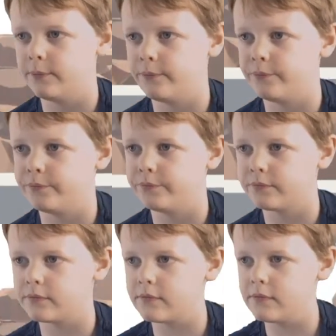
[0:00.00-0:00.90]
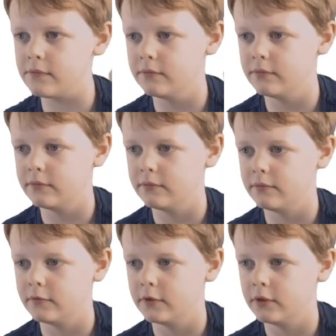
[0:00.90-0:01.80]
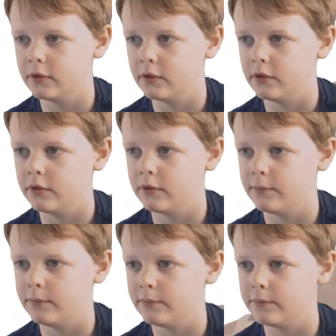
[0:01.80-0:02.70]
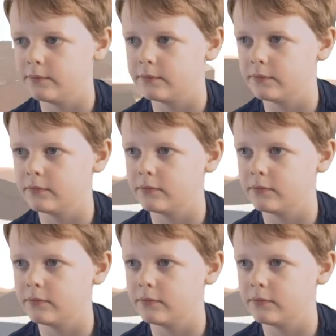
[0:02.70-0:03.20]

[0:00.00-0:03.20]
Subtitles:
Nobody speaks.